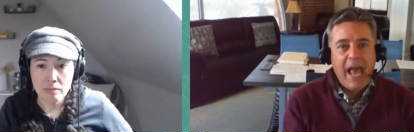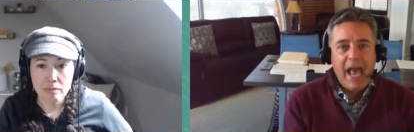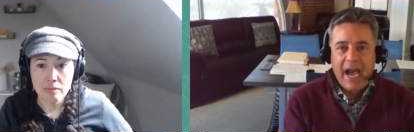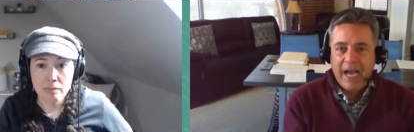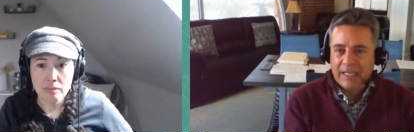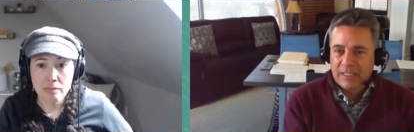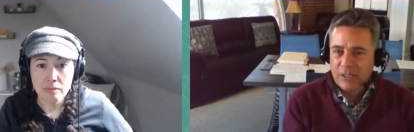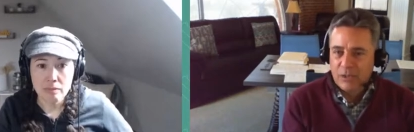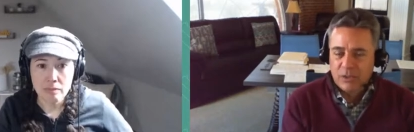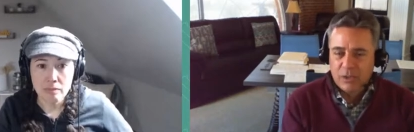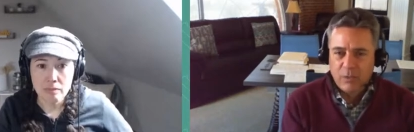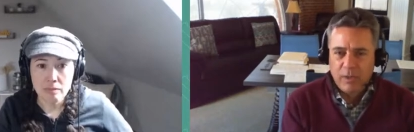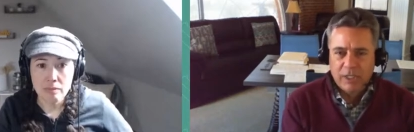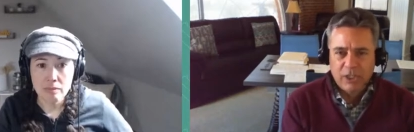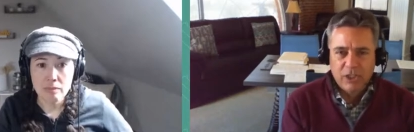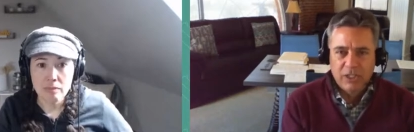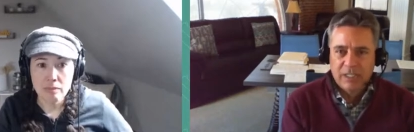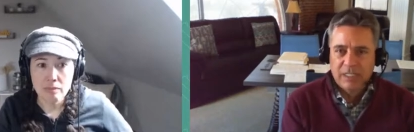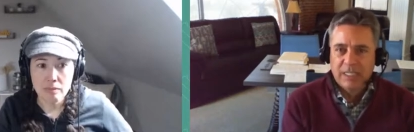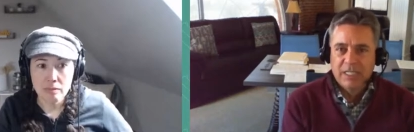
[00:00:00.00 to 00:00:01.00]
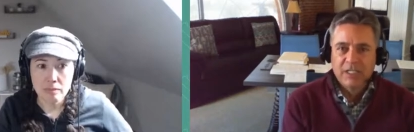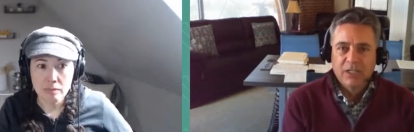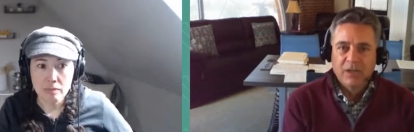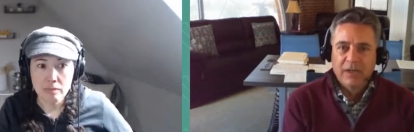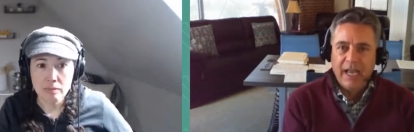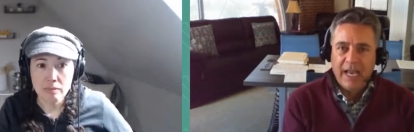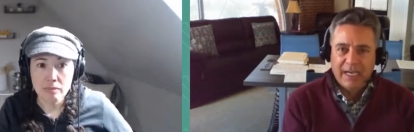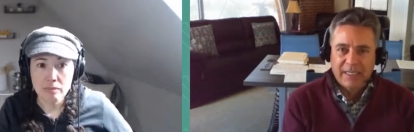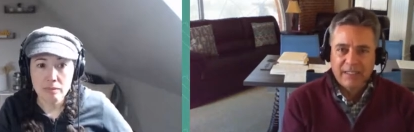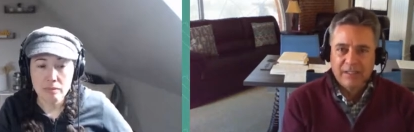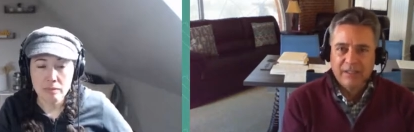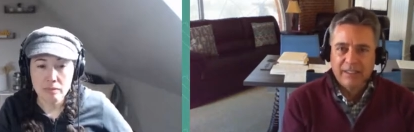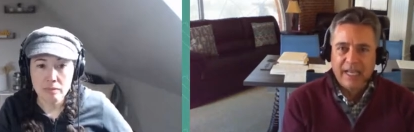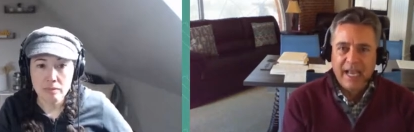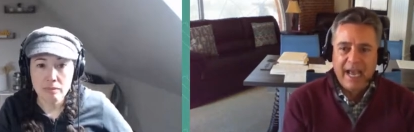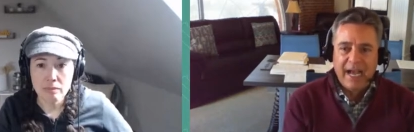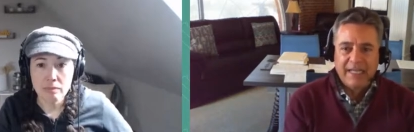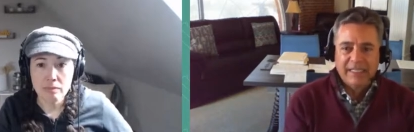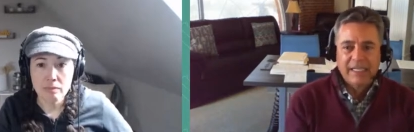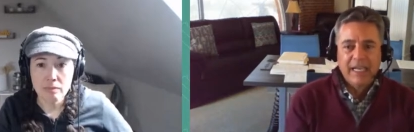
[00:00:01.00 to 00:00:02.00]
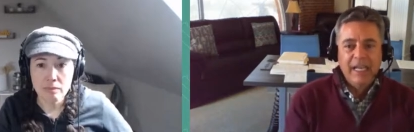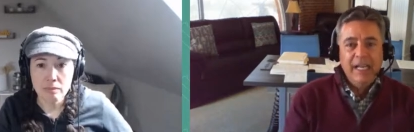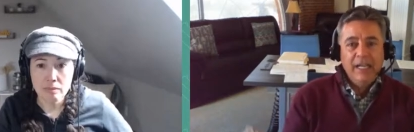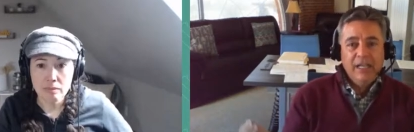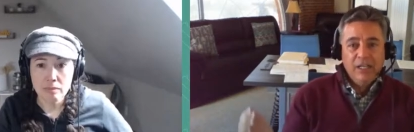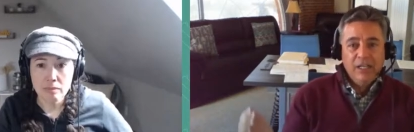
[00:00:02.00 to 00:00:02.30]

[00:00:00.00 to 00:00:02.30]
Speaker 1: ask those questions because they're excellent to ask